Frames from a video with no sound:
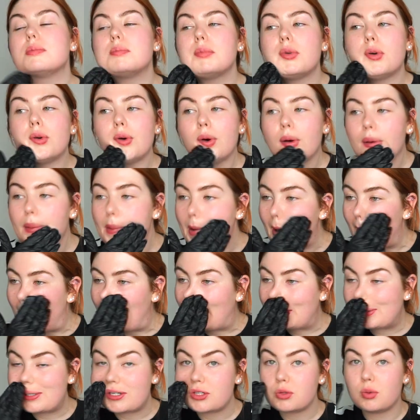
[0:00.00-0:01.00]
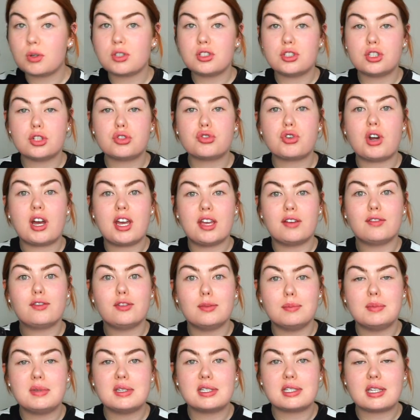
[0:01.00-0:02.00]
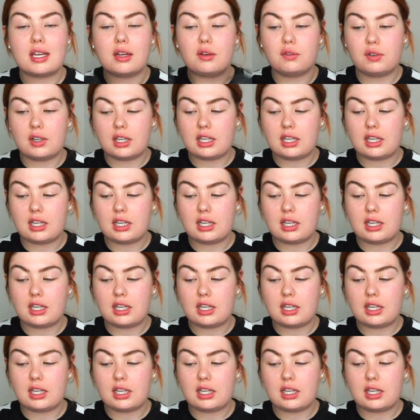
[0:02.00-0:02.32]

but I just wanted to try it for myself,